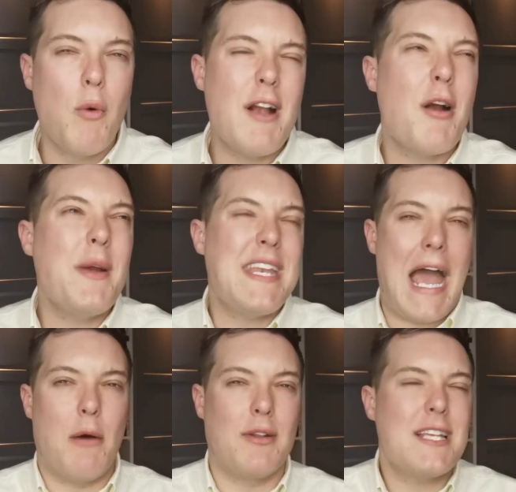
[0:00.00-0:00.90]
Where are we
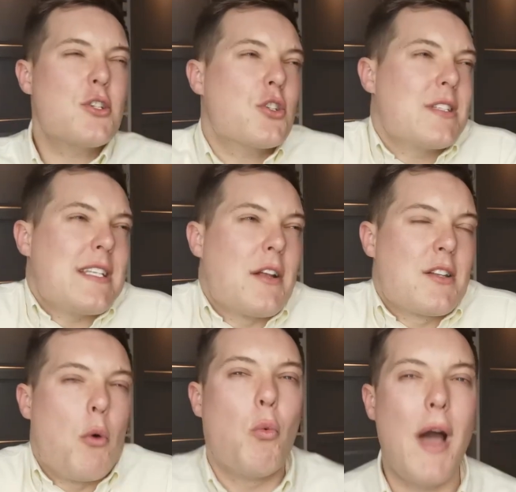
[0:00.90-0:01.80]
now? Let's just sit down and
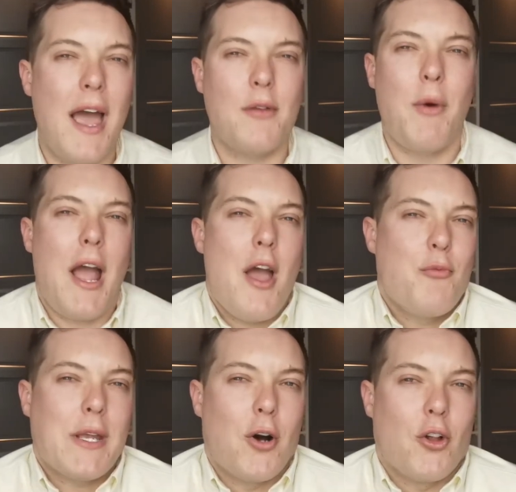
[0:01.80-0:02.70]
think, where, where
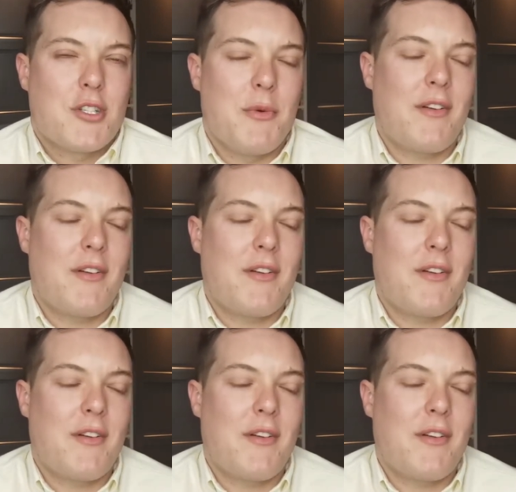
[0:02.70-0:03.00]
have we got to?